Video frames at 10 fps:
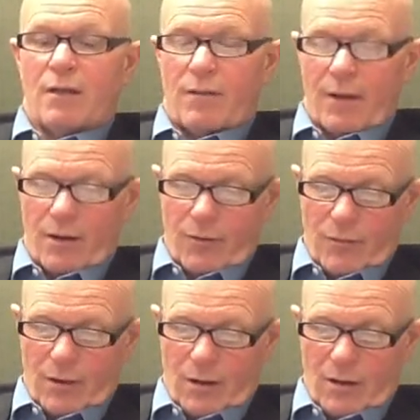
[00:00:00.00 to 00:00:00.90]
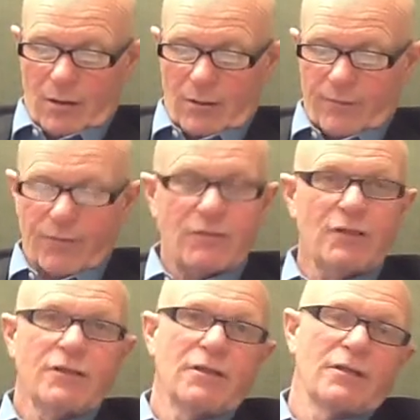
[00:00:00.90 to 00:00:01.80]
There are, uh, for
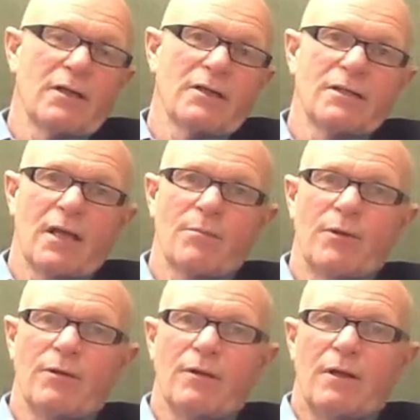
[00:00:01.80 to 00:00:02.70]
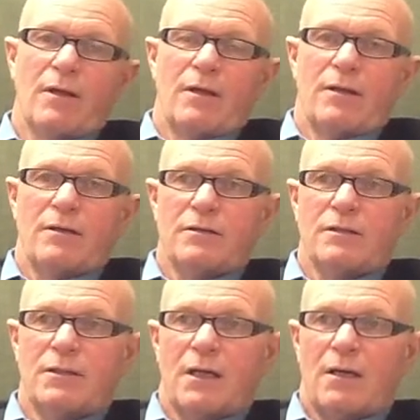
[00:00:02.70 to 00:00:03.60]
just as an example,
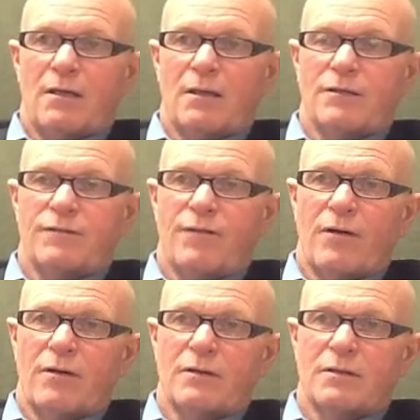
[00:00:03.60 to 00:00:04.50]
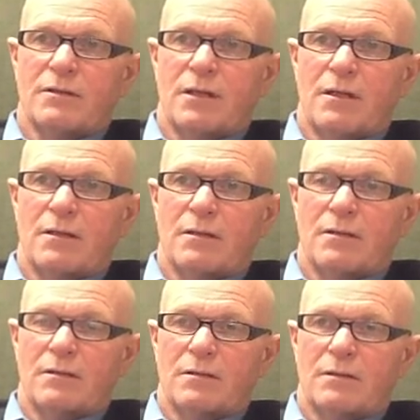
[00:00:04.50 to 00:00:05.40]
there's uh, as far as
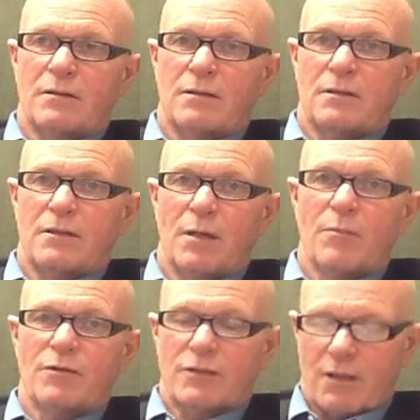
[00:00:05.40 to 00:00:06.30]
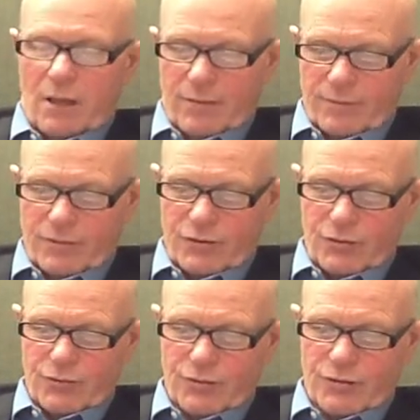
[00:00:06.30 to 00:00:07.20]
numbers of
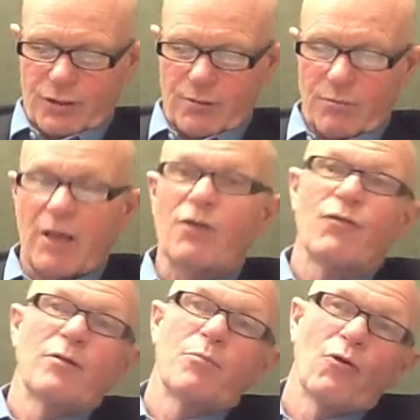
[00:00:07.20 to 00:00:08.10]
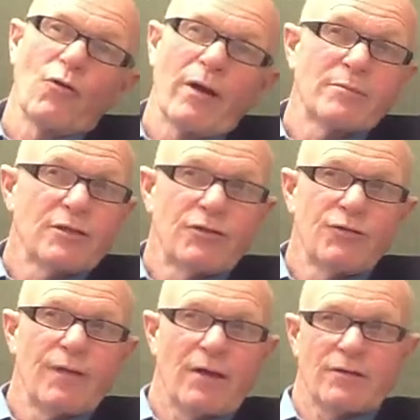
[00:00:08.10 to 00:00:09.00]
students in entering programs in
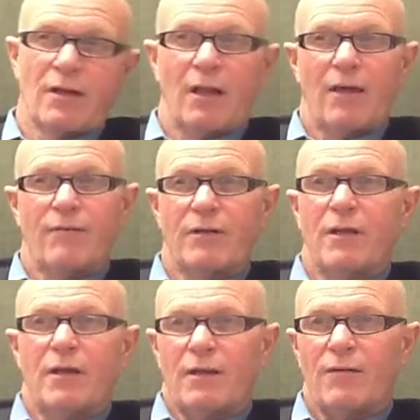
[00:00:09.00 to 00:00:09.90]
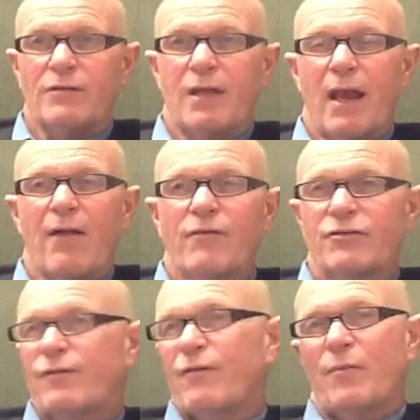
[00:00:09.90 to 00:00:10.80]
2011, there was an
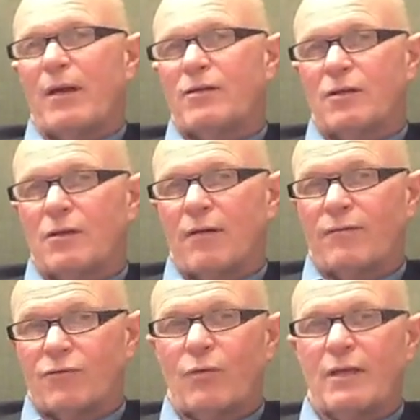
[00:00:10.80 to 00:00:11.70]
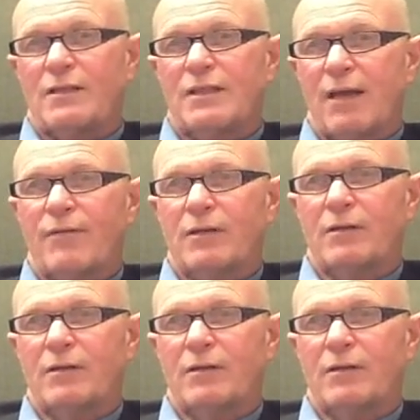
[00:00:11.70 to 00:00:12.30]
average of about of 27